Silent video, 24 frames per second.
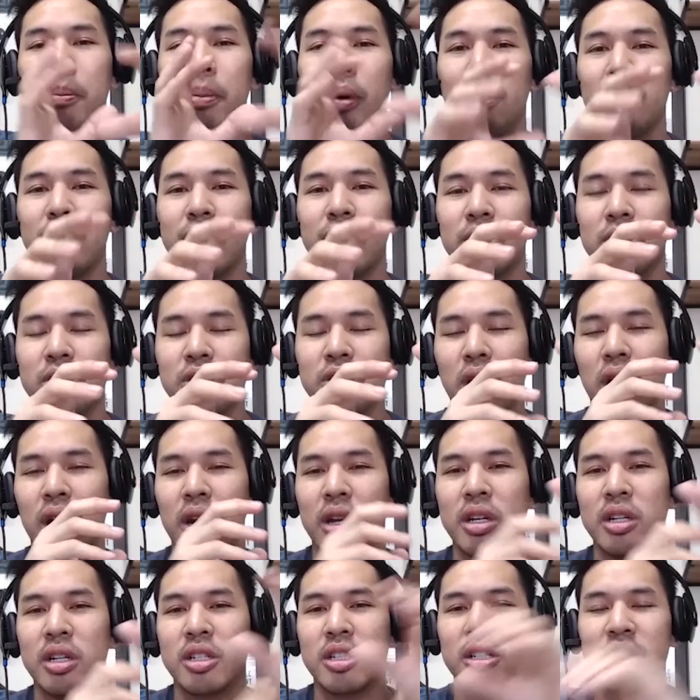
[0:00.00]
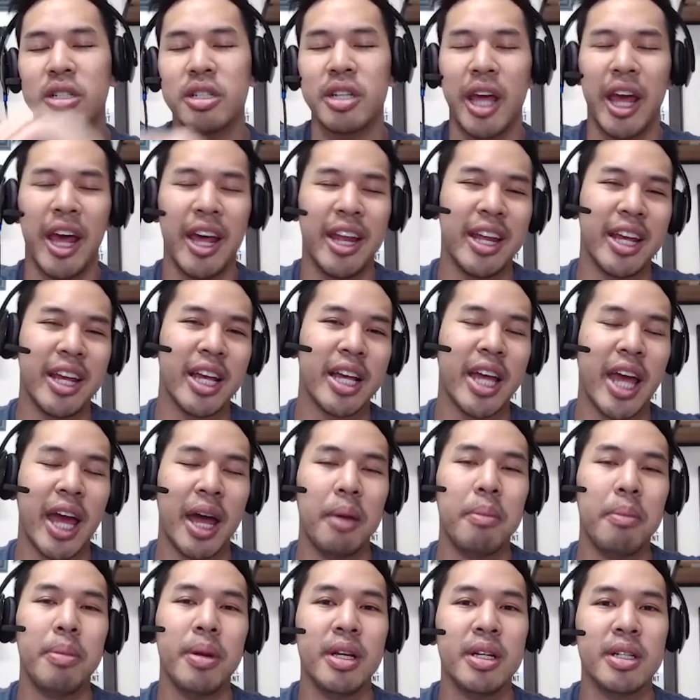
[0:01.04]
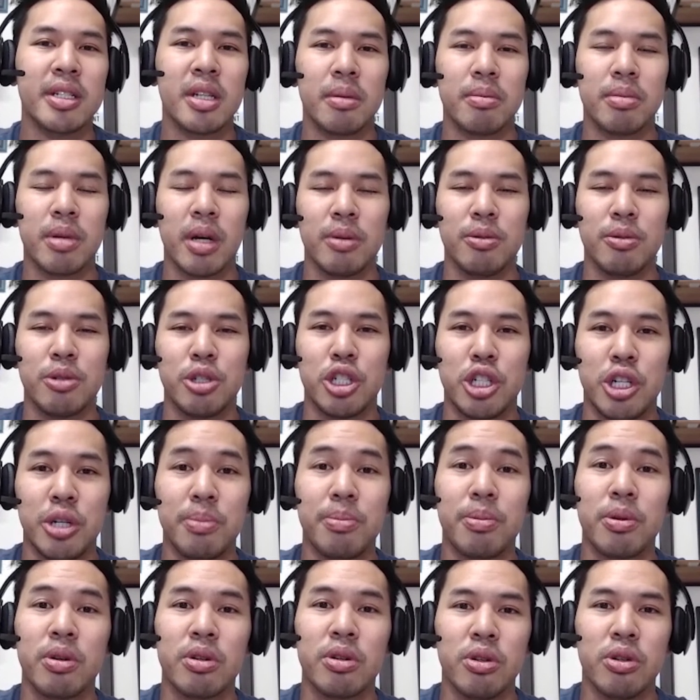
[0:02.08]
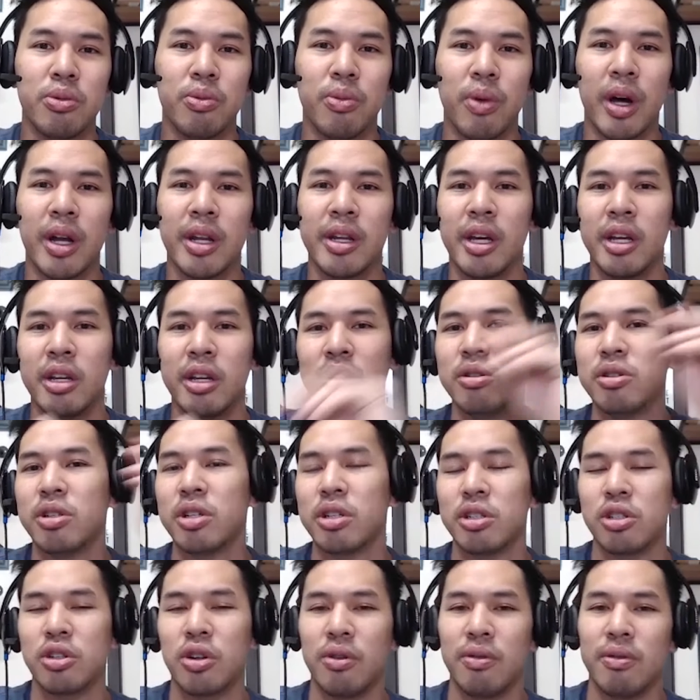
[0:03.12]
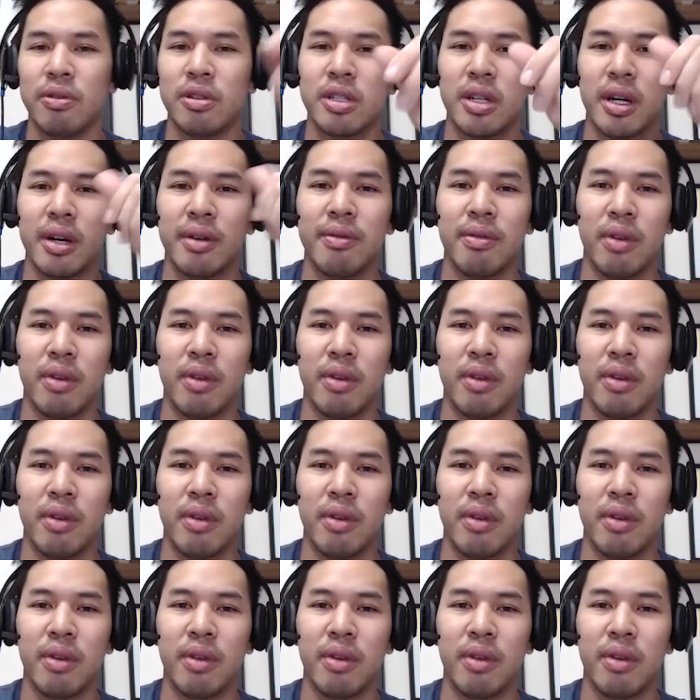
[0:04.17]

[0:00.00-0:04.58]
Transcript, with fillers: both of those audiences, and it can be sometimes cheaper to run than using a service like